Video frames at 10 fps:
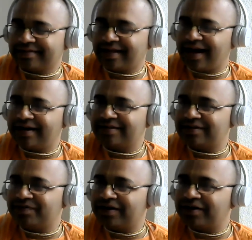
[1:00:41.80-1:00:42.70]
That is
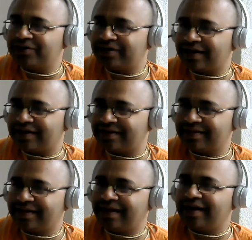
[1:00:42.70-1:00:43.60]
difficult to tell.
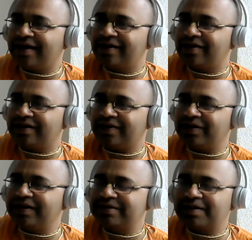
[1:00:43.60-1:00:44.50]

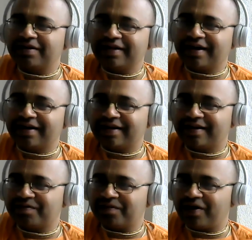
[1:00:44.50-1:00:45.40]
Even if somebody can tell
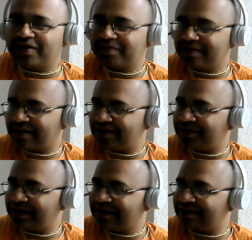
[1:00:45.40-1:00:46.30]
what we are
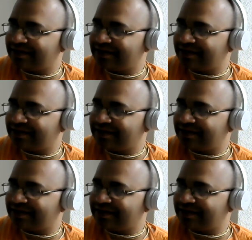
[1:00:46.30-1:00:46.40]
doing